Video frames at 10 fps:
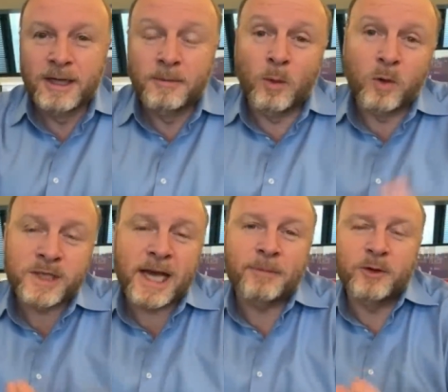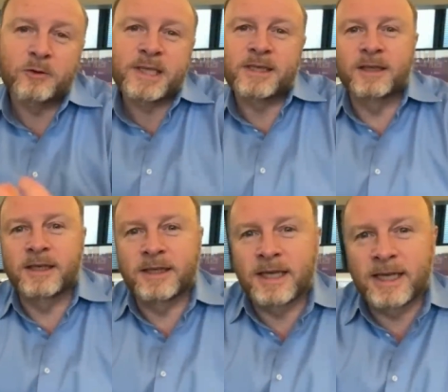But what's happened
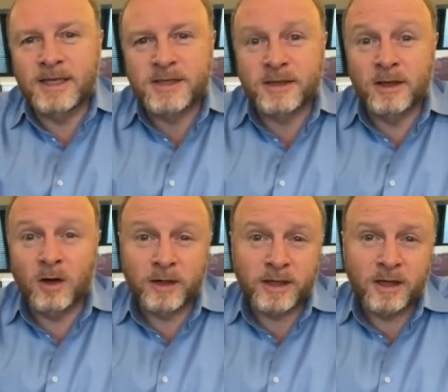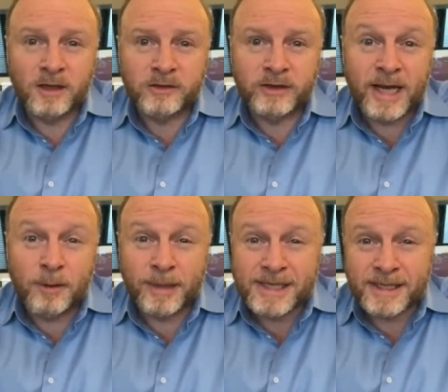recently is that oligarchs are now
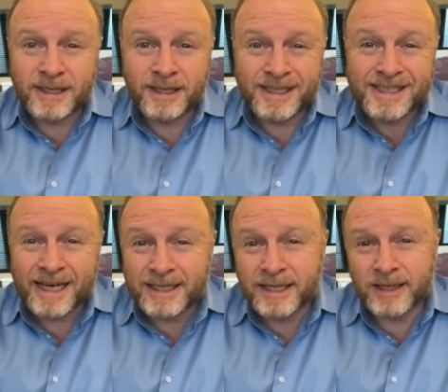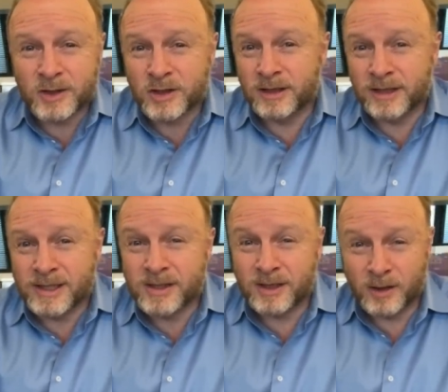basically taking
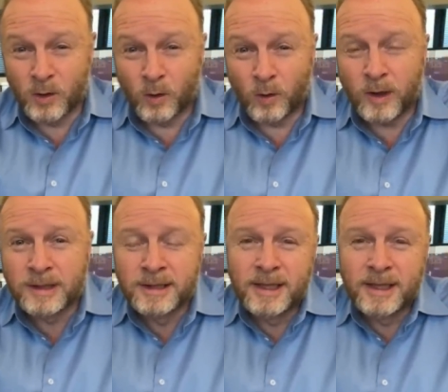journalists to court.